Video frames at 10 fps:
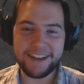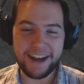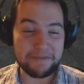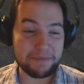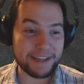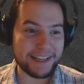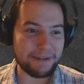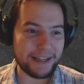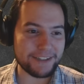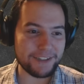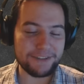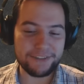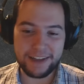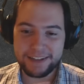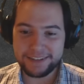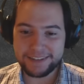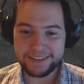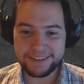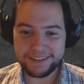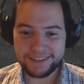I've been King Black and
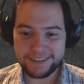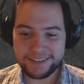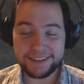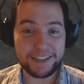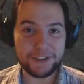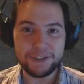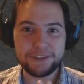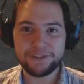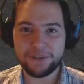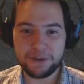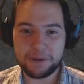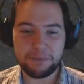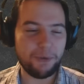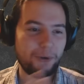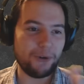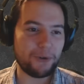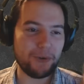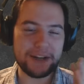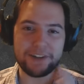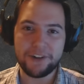stay tuned for more
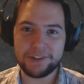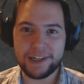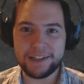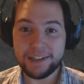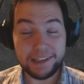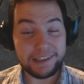Gwent content